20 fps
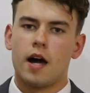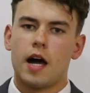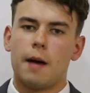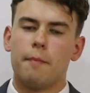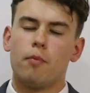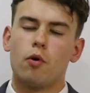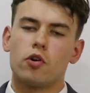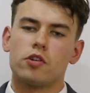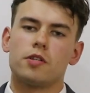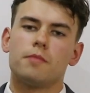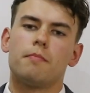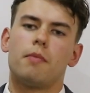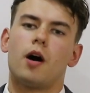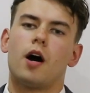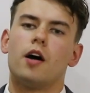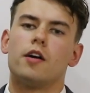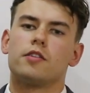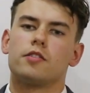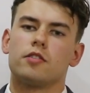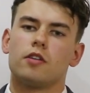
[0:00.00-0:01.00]
Important
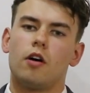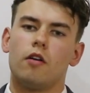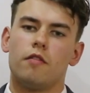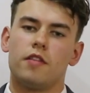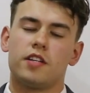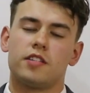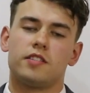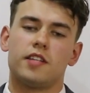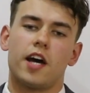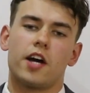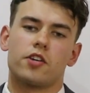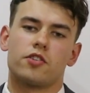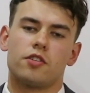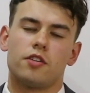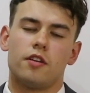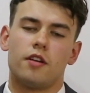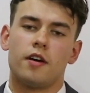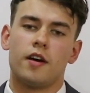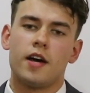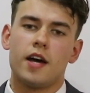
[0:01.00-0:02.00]
part of this
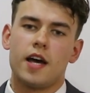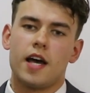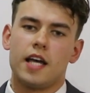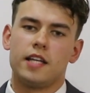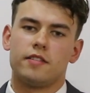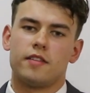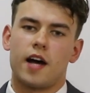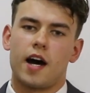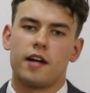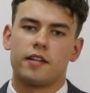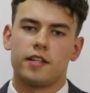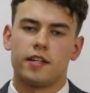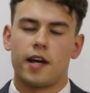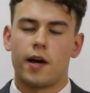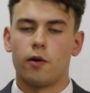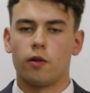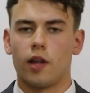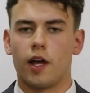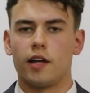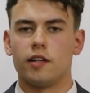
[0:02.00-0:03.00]
section is that it
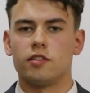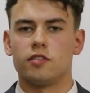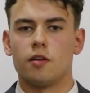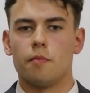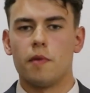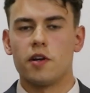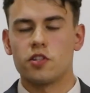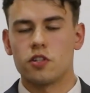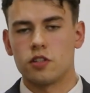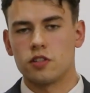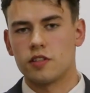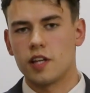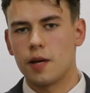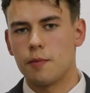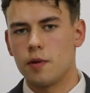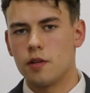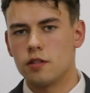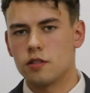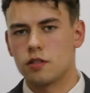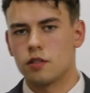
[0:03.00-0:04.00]
outlines the mission
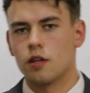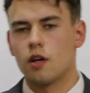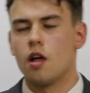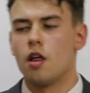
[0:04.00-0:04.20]
statement,